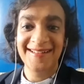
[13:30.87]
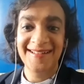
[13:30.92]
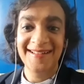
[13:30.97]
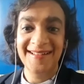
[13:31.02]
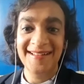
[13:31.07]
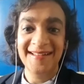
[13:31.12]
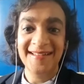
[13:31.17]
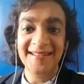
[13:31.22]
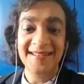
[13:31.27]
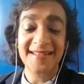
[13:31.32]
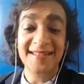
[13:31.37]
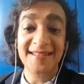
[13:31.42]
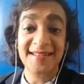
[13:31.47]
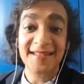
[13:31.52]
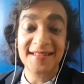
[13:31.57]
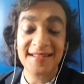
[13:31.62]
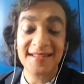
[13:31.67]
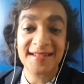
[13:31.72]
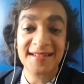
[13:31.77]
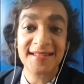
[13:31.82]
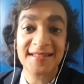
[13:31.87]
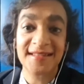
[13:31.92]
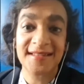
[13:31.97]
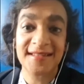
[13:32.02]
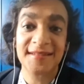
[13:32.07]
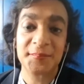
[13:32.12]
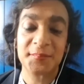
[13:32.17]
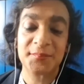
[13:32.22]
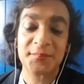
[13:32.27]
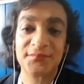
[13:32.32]

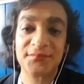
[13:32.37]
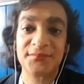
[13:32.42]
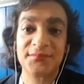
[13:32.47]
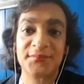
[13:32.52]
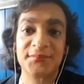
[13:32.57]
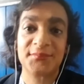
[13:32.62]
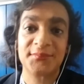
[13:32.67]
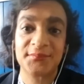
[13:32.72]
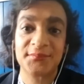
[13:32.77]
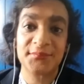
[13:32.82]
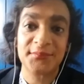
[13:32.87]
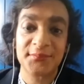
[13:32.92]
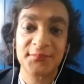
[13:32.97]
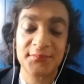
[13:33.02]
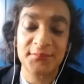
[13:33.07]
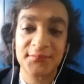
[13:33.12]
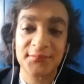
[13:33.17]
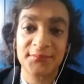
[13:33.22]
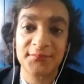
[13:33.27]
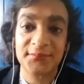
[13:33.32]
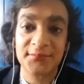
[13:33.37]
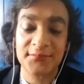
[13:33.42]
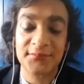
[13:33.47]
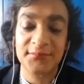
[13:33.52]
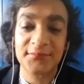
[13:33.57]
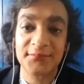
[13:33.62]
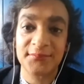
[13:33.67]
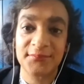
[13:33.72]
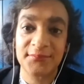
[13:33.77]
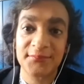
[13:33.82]

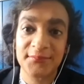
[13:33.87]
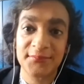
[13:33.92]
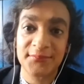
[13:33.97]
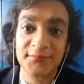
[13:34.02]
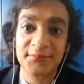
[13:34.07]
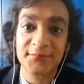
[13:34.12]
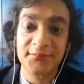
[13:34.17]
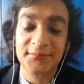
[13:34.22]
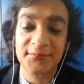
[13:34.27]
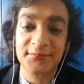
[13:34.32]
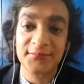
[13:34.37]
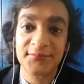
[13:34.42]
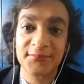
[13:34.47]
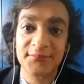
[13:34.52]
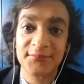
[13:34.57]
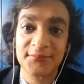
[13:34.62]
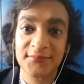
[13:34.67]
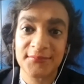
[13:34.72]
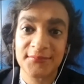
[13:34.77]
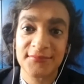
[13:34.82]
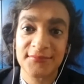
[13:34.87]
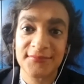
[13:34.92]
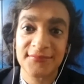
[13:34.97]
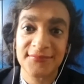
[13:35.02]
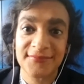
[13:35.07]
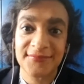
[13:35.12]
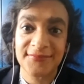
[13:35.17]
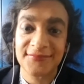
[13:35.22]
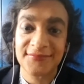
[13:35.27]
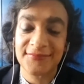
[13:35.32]

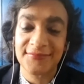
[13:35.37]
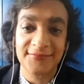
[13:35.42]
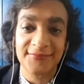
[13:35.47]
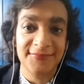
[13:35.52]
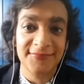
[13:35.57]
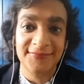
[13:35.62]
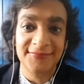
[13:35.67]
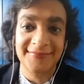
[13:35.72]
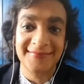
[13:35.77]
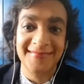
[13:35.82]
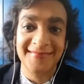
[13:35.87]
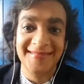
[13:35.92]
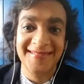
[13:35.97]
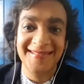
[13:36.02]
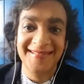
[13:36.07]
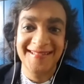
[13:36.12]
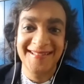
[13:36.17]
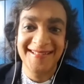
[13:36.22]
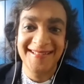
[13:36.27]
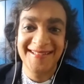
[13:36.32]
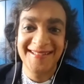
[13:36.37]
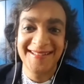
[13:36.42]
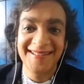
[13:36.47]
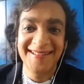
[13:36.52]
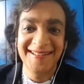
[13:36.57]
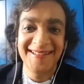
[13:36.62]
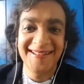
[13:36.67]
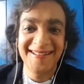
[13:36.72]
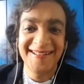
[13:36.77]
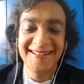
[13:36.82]

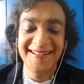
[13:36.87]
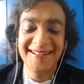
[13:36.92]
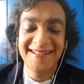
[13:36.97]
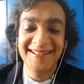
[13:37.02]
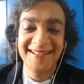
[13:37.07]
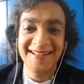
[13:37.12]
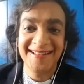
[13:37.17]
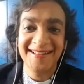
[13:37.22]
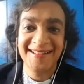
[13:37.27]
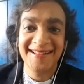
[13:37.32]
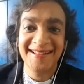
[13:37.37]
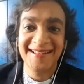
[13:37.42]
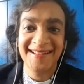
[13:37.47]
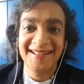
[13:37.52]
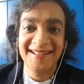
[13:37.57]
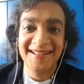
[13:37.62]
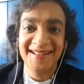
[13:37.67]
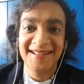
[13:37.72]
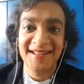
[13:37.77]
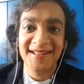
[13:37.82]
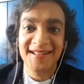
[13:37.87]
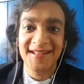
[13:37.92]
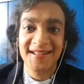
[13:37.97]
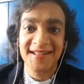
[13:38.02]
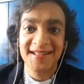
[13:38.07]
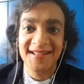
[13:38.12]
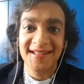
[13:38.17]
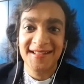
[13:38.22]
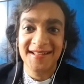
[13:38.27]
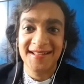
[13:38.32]

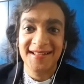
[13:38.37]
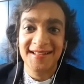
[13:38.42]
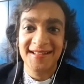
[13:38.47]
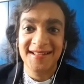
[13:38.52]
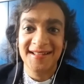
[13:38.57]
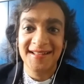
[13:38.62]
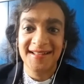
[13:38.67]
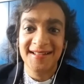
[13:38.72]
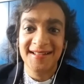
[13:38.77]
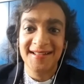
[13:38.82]
The person shown says nothing.